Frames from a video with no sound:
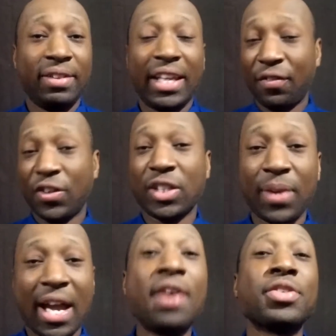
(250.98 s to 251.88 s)
They can fix up
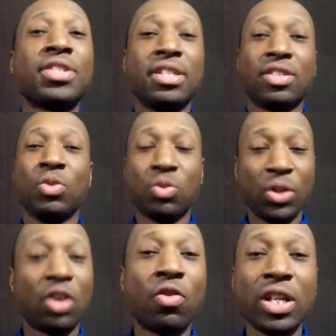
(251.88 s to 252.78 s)
their houses, which would
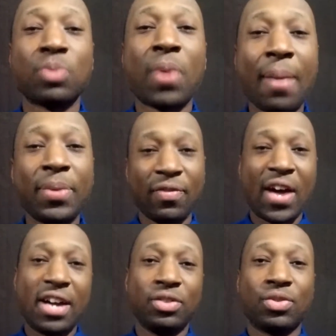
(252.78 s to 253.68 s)
increase property
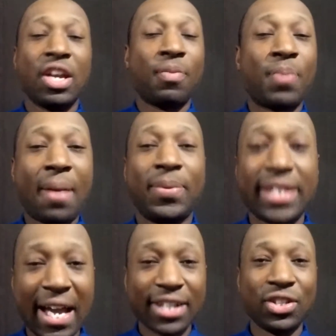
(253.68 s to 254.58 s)
values. Property
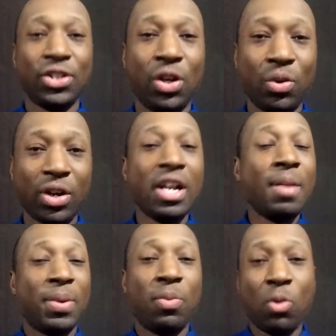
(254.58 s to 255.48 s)
taxes are lower.
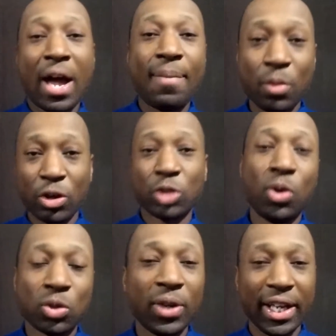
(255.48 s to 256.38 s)
People will have more
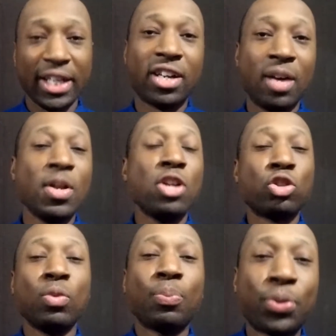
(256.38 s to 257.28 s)
disposable income
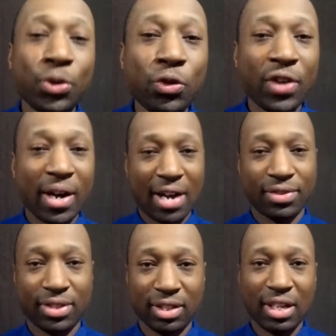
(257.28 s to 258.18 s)
to improve their
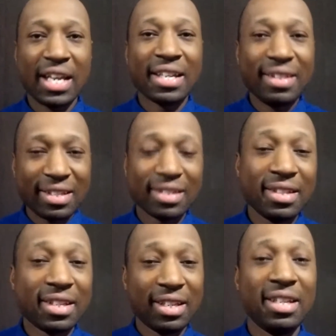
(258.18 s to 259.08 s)
housing. This is
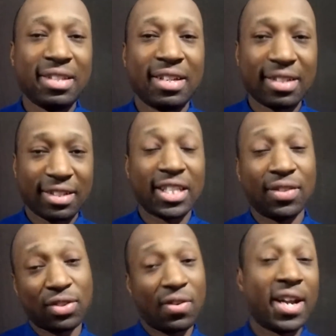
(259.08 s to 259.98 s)
the key to the success
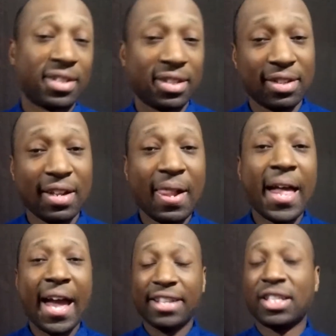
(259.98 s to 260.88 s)
of Scranton,
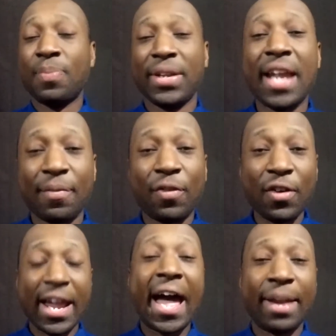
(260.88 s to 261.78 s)
and something that I'm
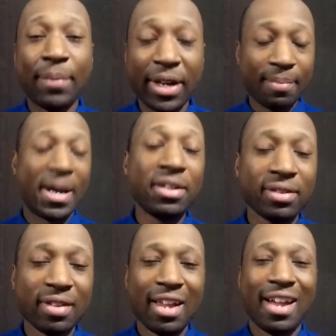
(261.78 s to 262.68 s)
very adamant
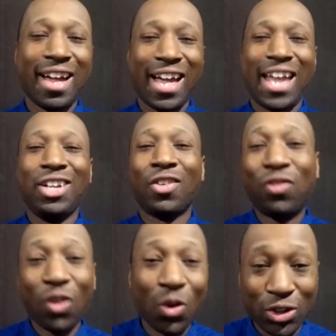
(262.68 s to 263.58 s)
about and look
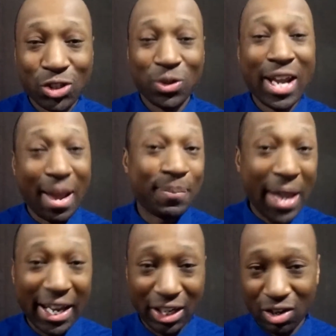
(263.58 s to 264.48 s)
forward to
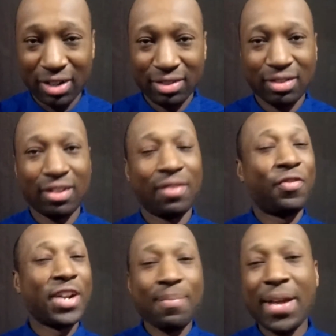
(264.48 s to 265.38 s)
campaigning on.
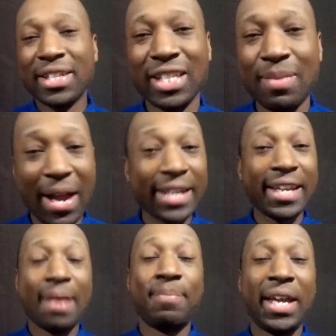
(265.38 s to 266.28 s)
Fundamentally, my
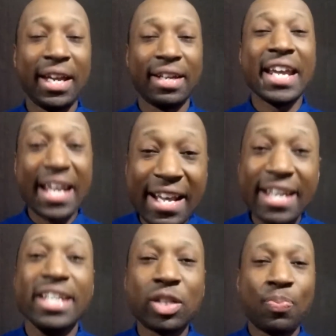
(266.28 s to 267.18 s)
campaign
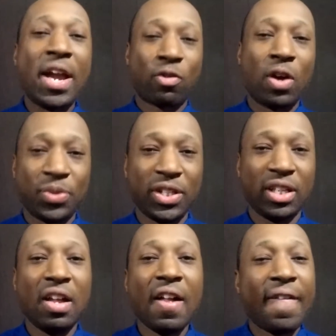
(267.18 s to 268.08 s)
is bankruptcy,
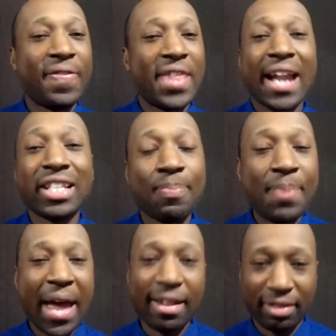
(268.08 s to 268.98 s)
not as a
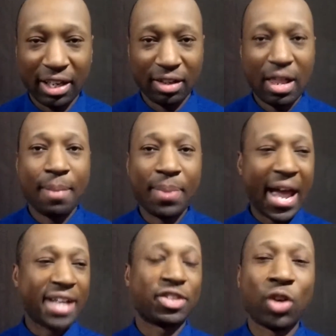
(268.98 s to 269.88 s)
bad thing, but
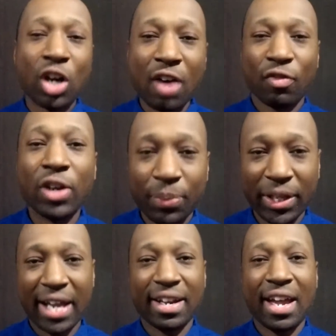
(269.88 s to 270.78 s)
as a recovery
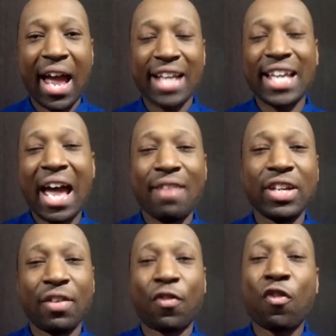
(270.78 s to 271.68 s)
plan, as
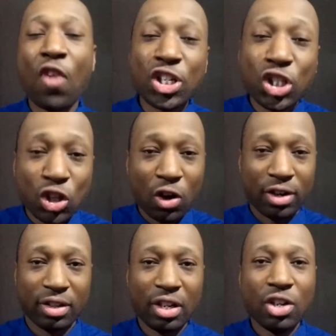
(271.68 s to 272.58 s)
having a fresh
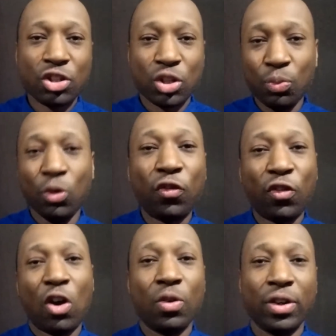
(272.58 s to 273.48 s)
start to move
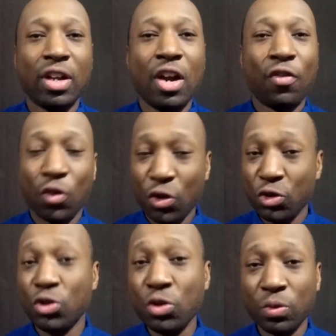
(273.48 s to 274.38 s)
forward for a
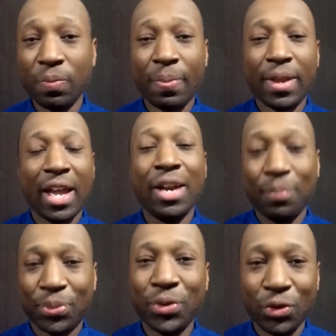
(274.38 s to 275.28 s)
new and
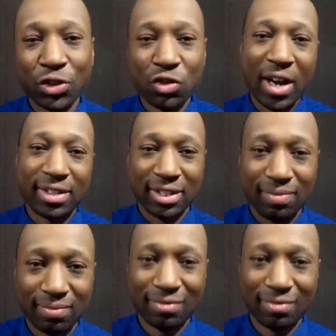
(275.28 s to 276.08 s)
improved Scranton.